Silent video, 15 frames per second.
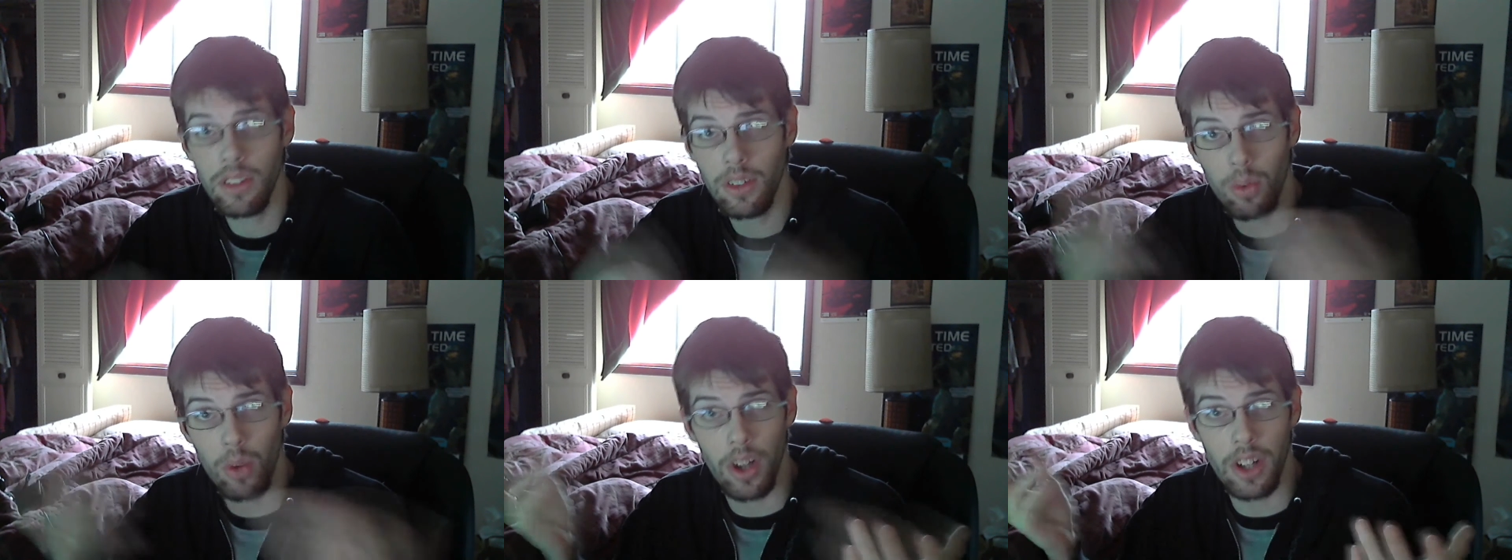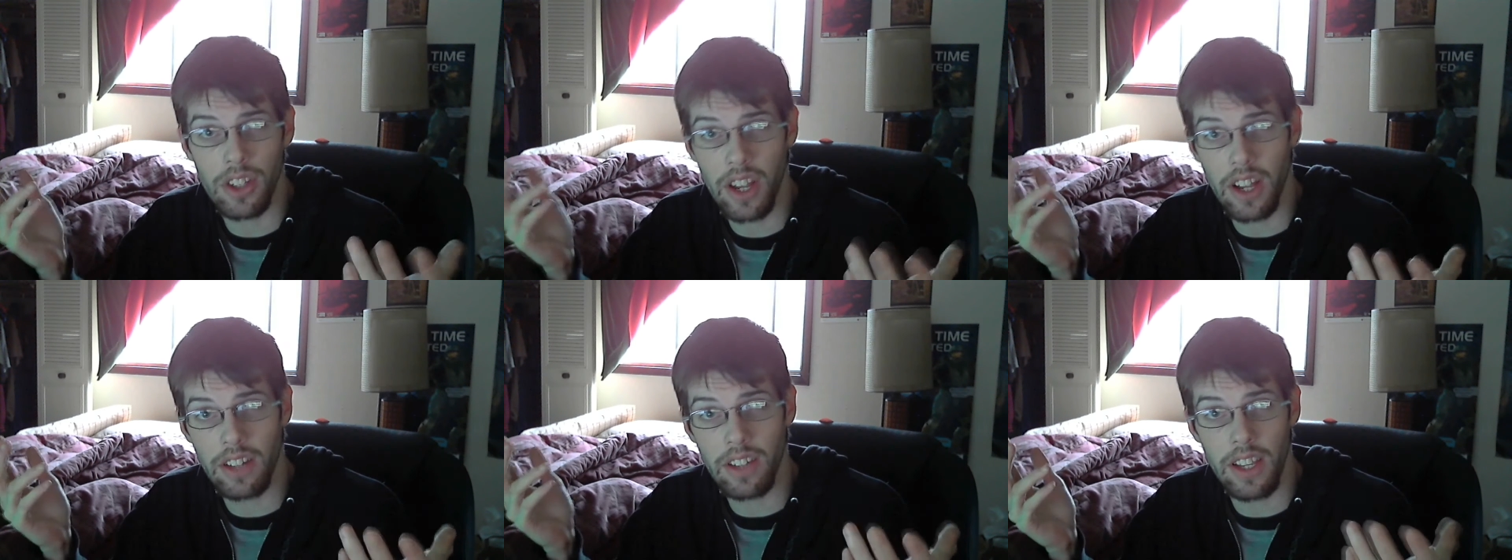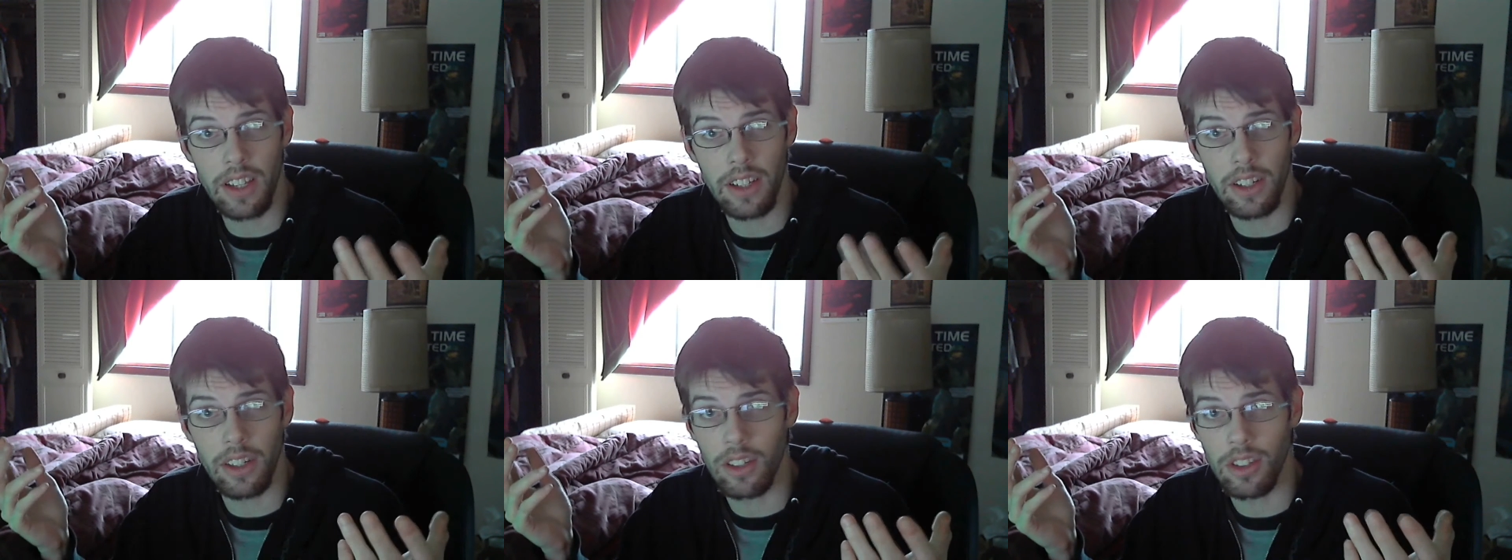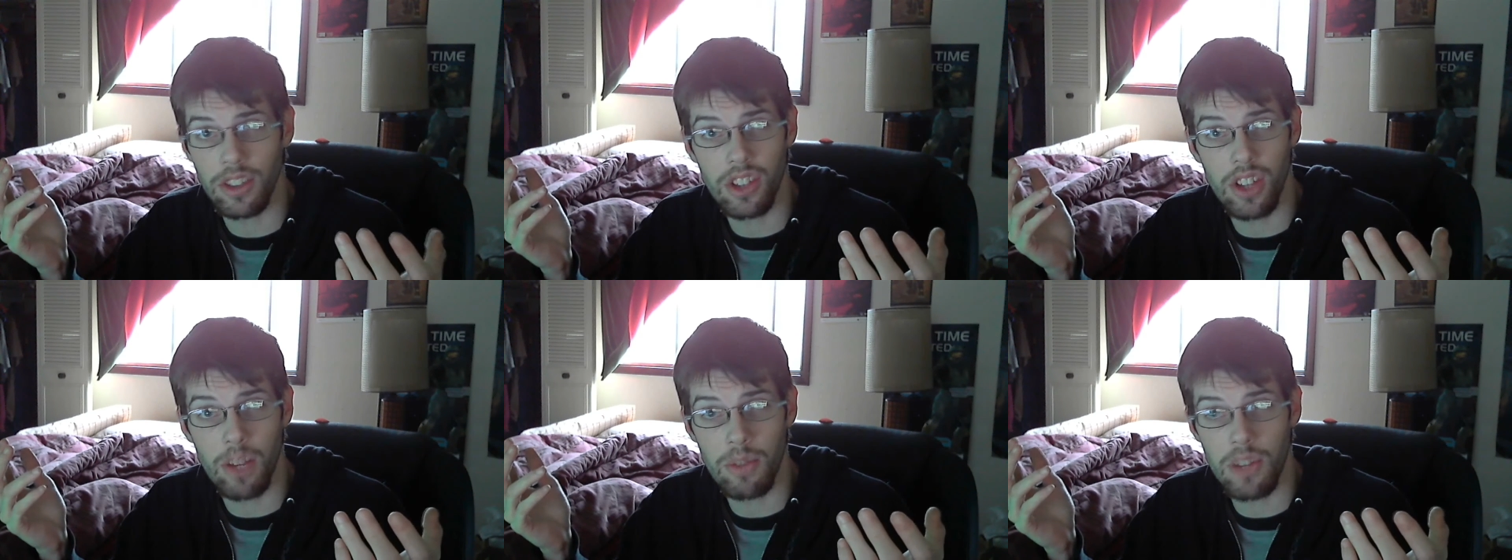where I just kind of take, you know, a
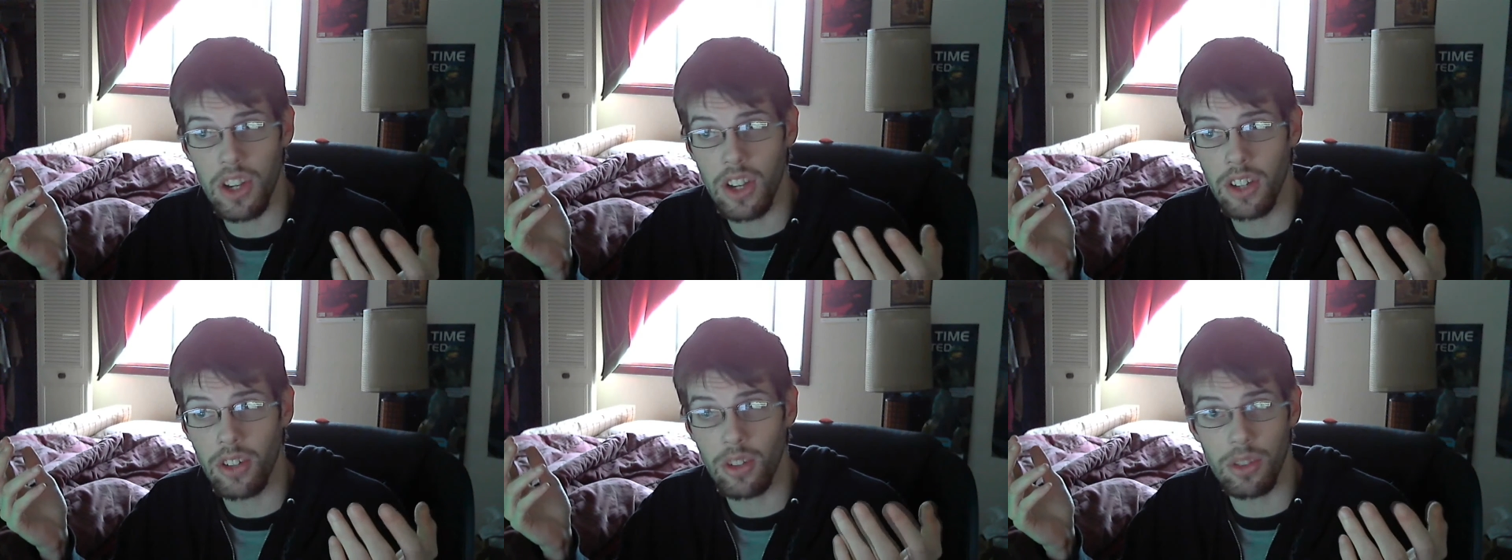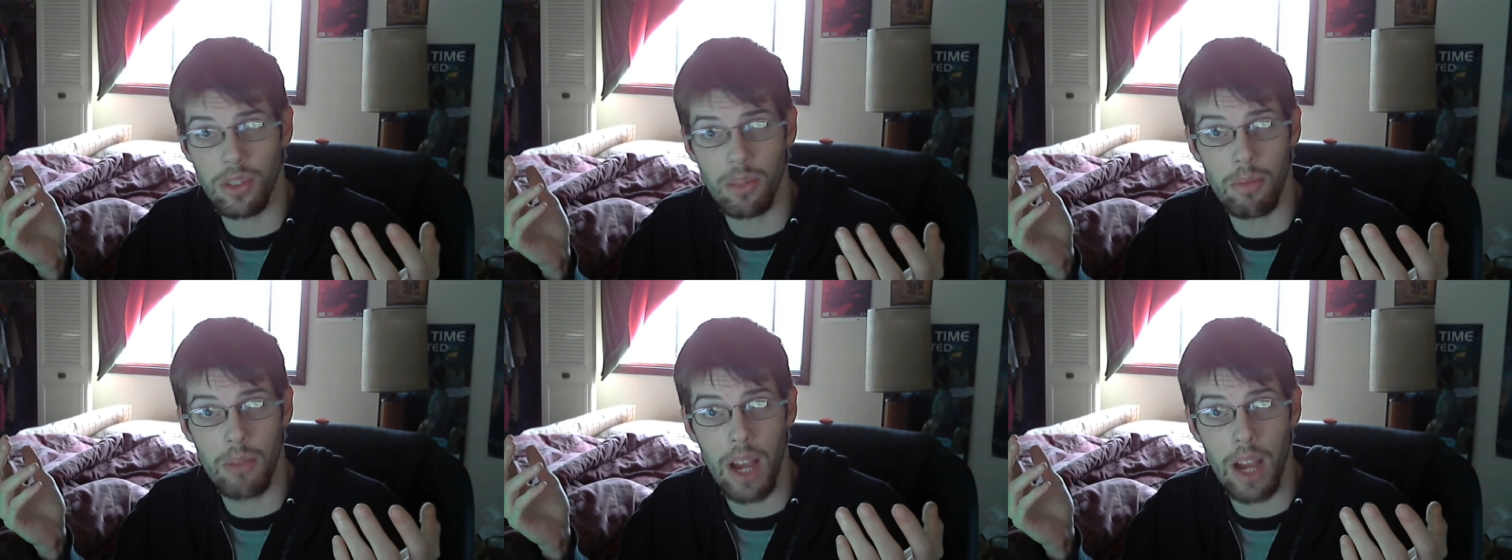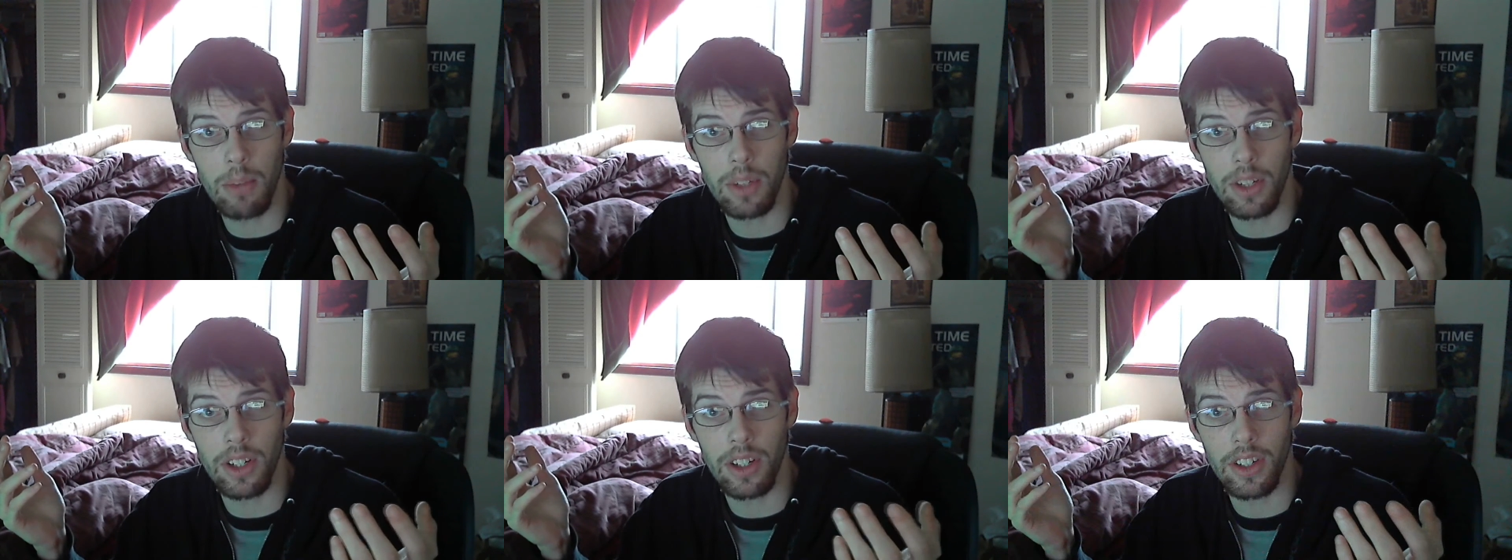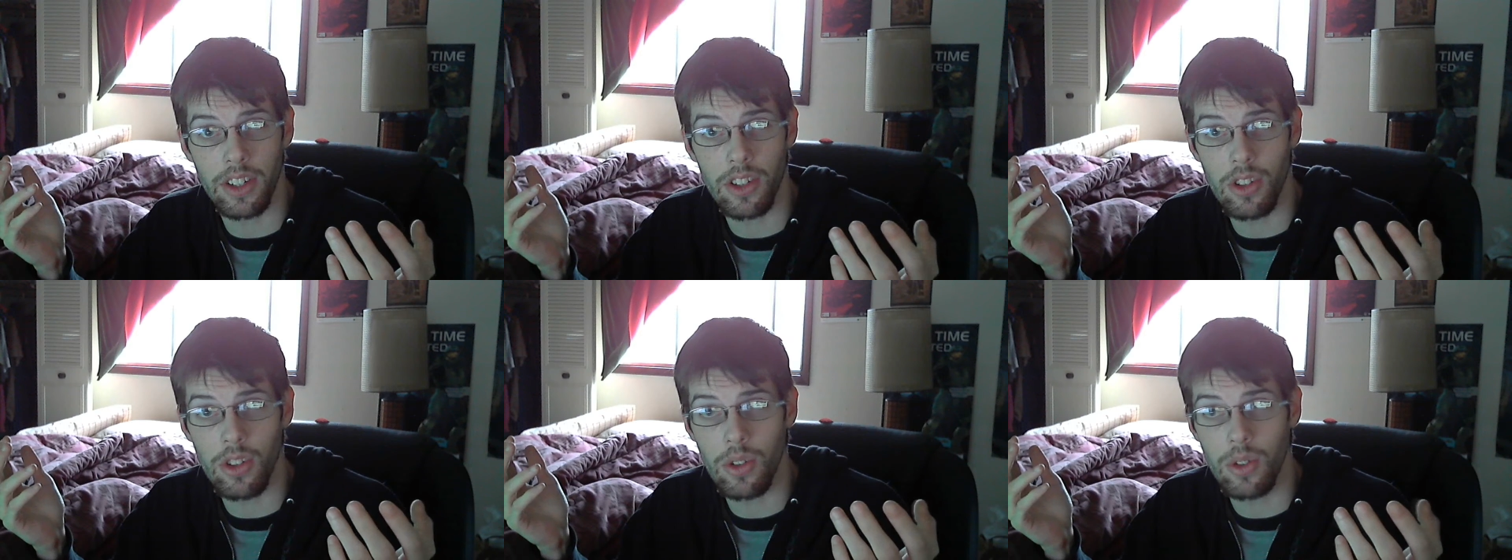subject or something popular in
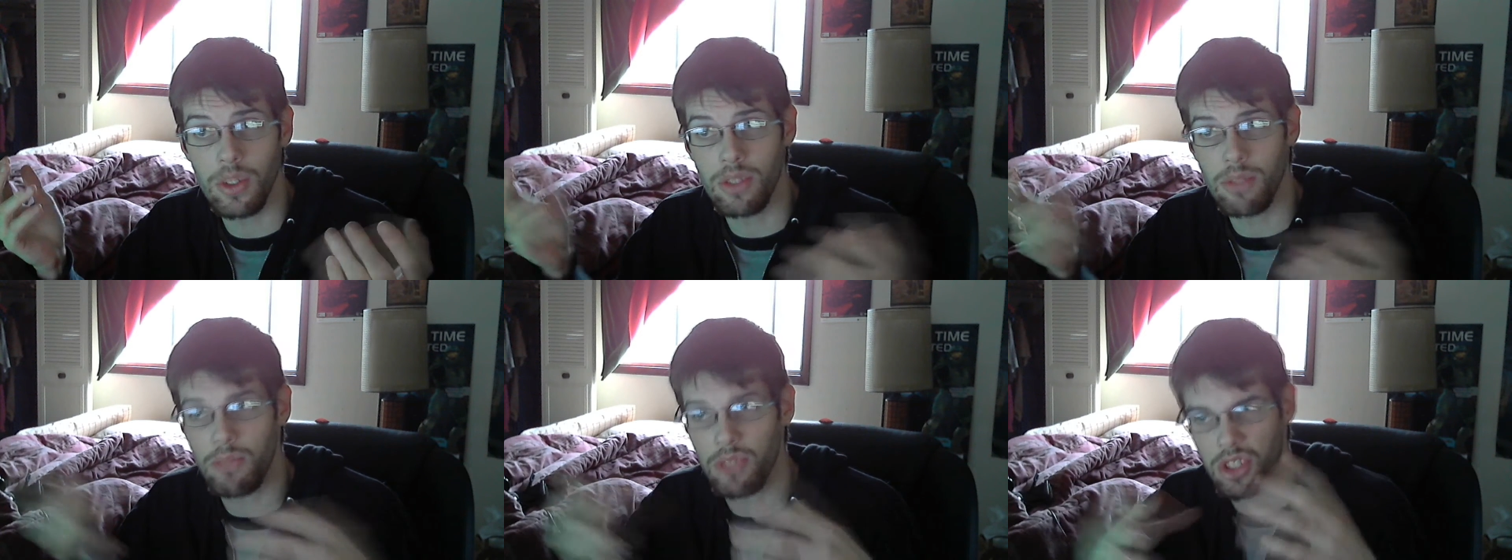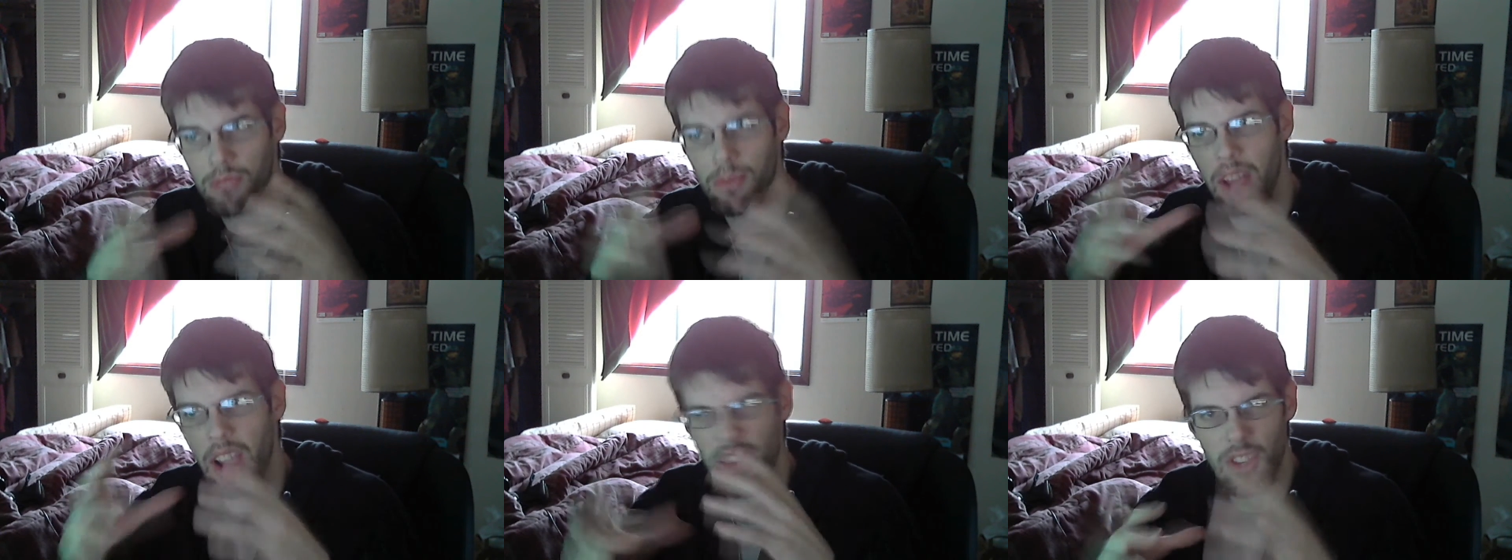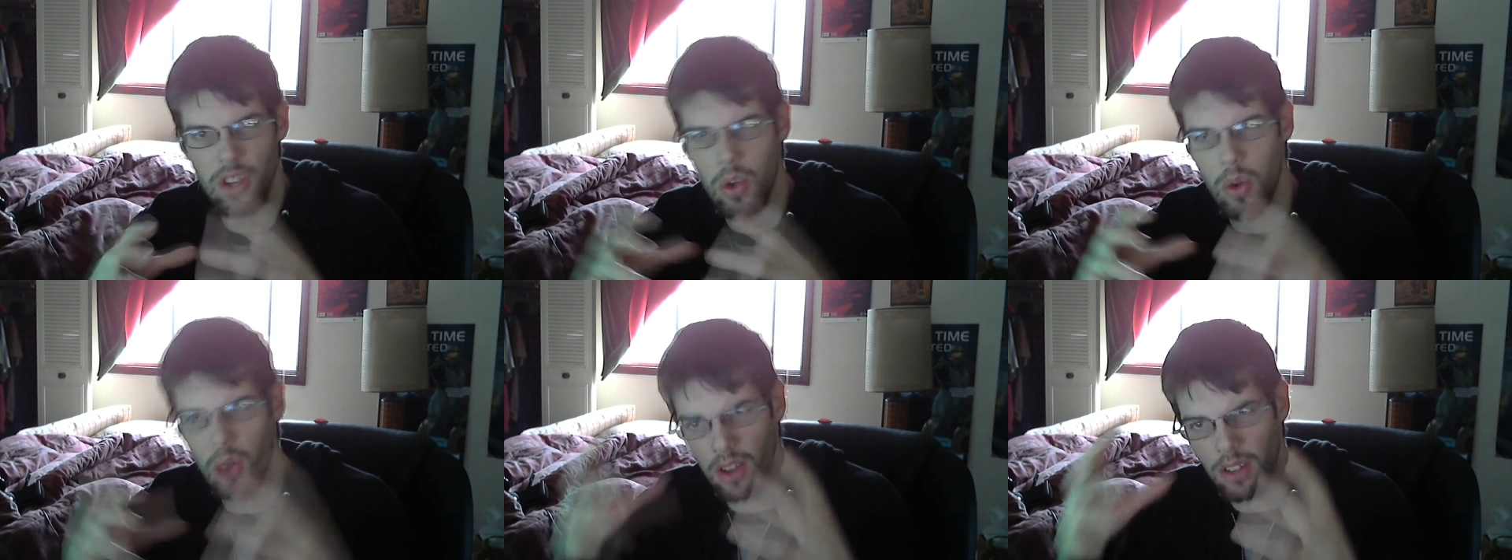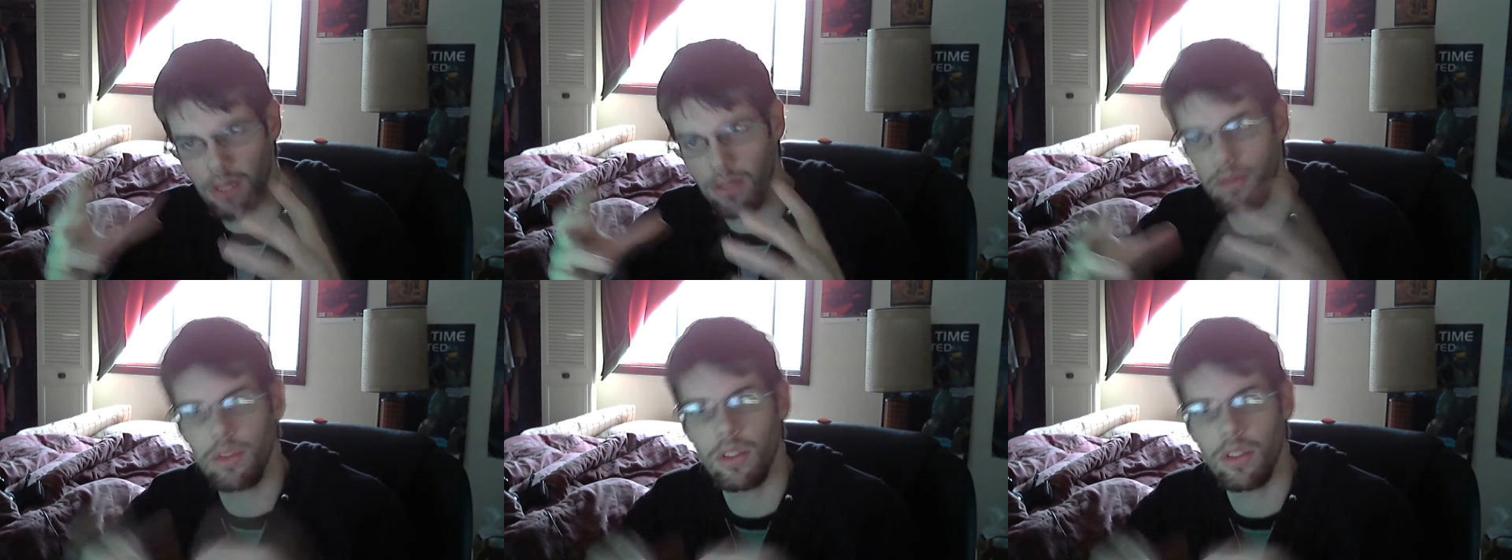the news and just my view on